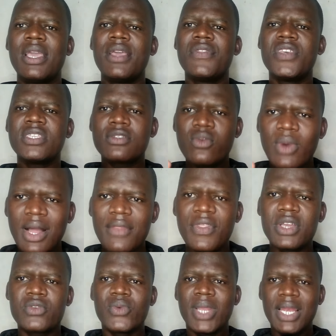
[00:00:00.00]
In this
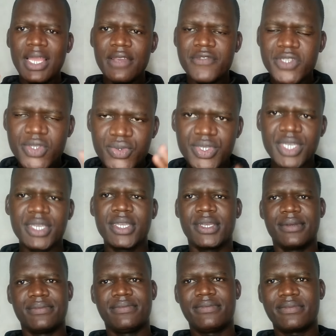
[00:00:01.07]
world that we live today.